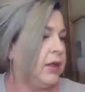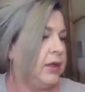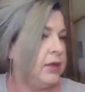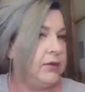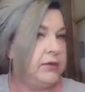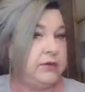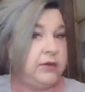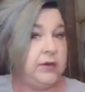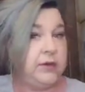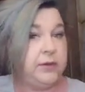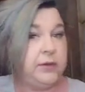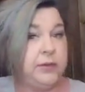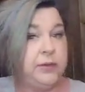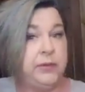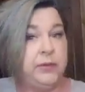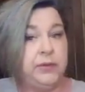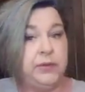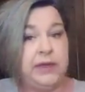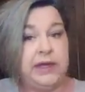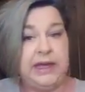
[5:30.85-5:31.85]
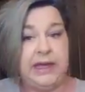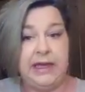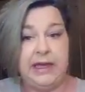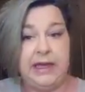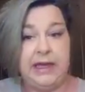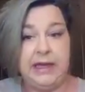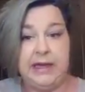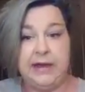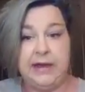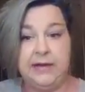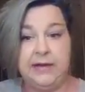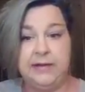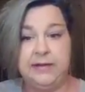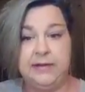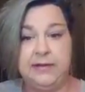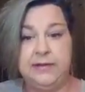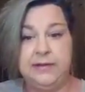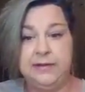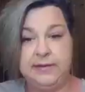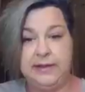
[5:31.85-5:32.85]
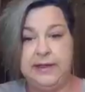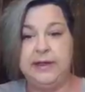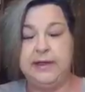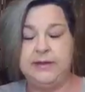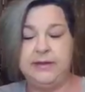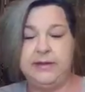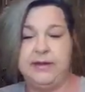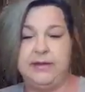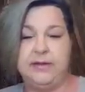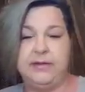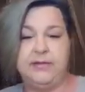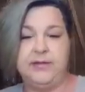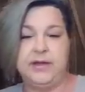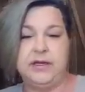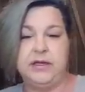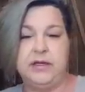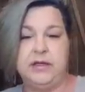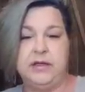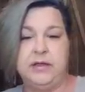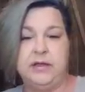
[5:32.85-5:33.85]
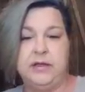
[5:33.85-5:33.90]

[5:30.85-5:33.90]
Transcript: So yeah, that's fun.